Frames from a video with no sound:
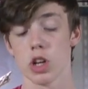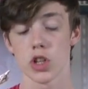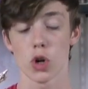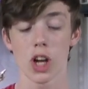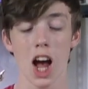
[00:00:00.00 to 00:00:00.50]

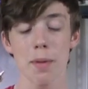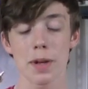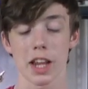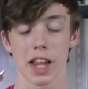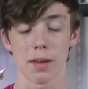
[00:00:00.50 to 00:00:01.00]
So
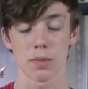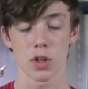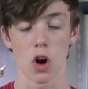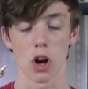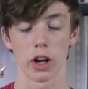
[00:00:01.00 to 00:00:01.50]
common
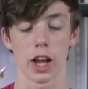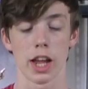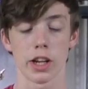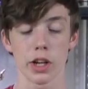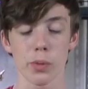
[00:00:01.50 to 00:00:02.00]
names are
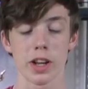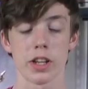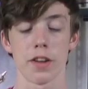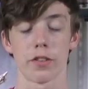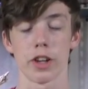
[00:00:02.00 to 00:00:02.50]
a good way to
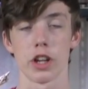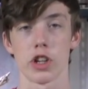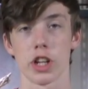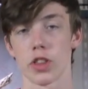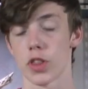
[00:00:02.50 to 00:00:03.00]

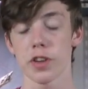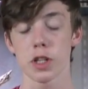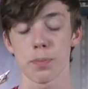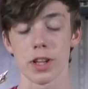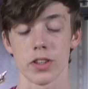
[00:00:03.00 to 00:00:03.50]
differentiate three
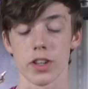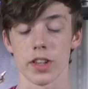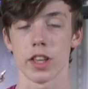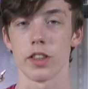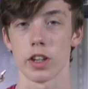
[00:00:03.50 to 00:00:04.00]
species
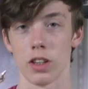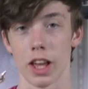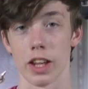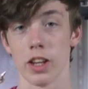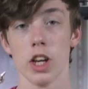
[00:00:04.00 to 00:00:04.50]
in the
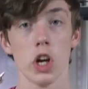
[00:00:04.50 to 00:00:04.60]
clade.